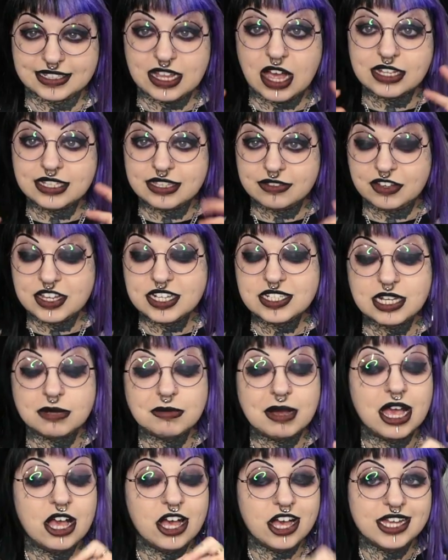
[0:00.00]
And the first
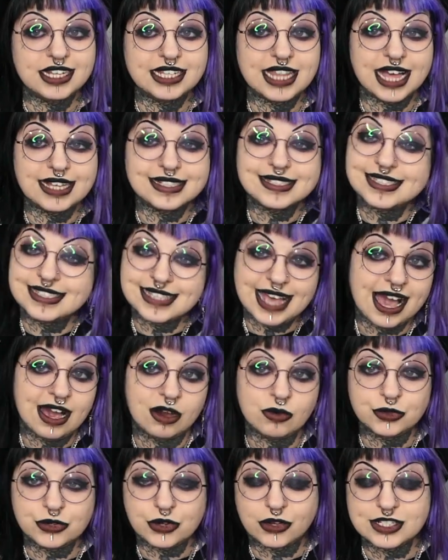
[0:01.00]
time I heard that
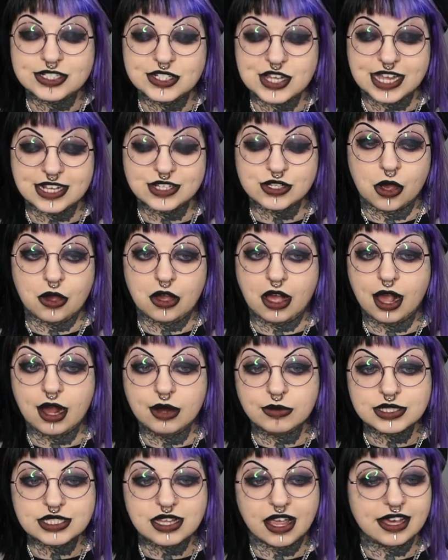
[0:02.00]
sound on TikTok,
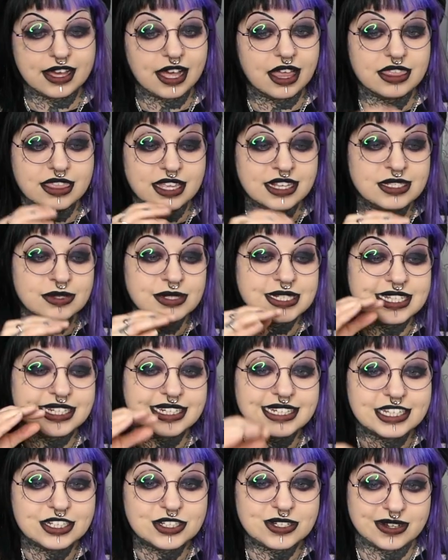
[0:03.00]
I was like, this is
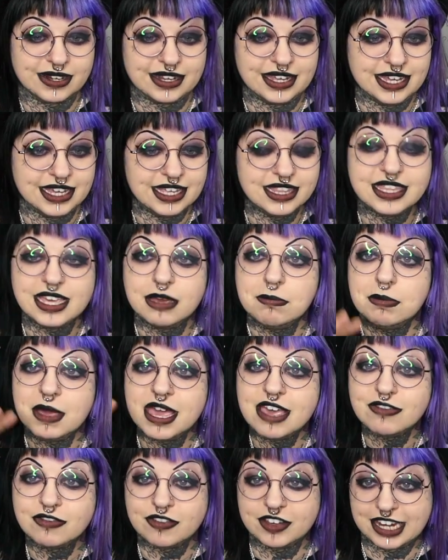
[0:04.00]
literally the
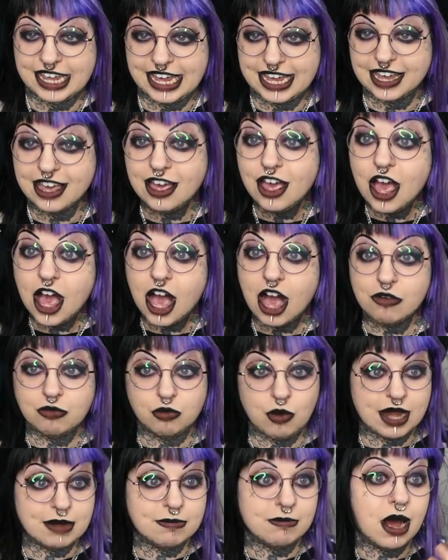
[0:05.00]
epiphany of
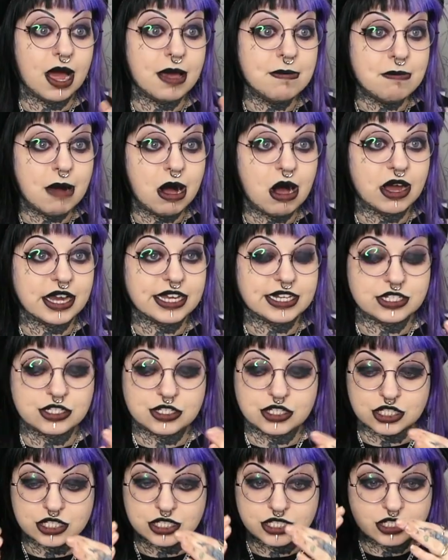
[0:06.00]
when my
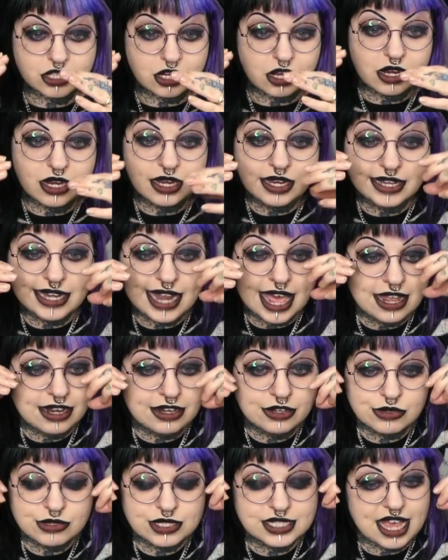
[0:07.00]
mind just let
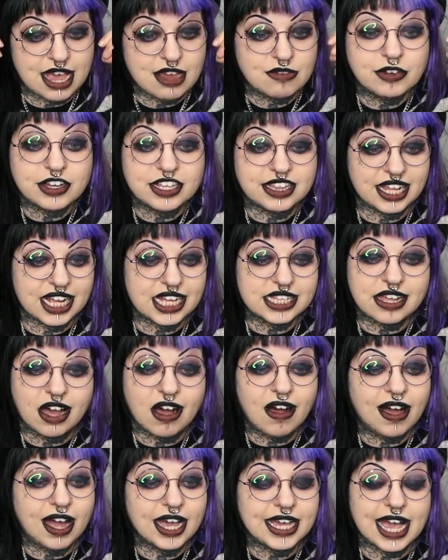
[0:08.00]
loose everything
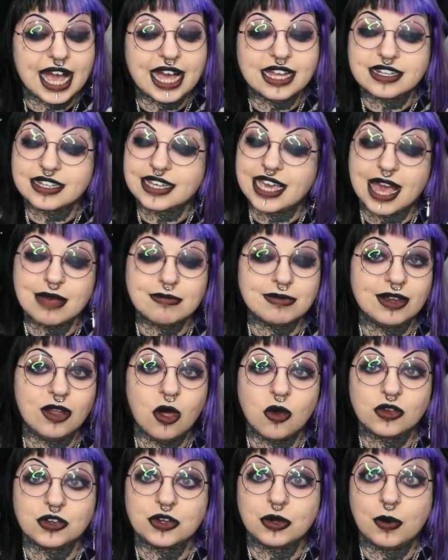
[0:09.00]
that I had kept
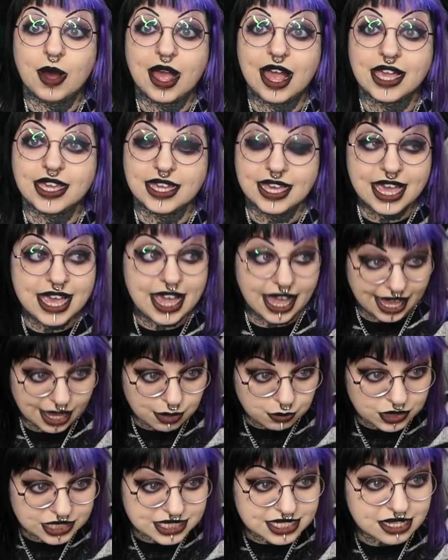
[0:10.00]
locked away.
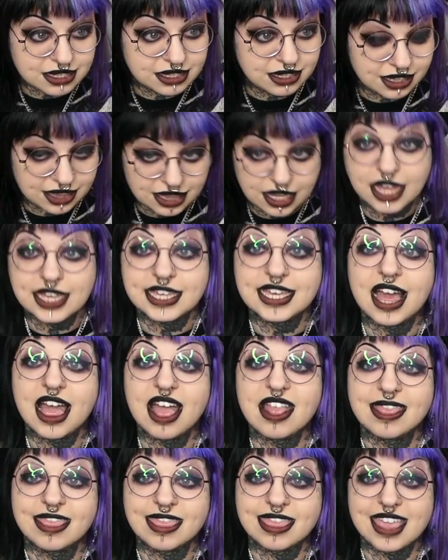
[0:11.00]
It was like
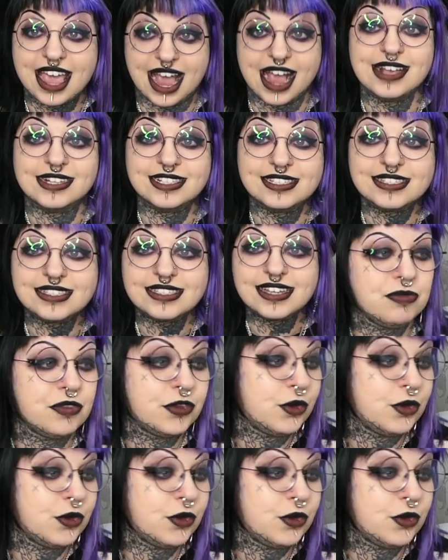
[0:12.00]
this.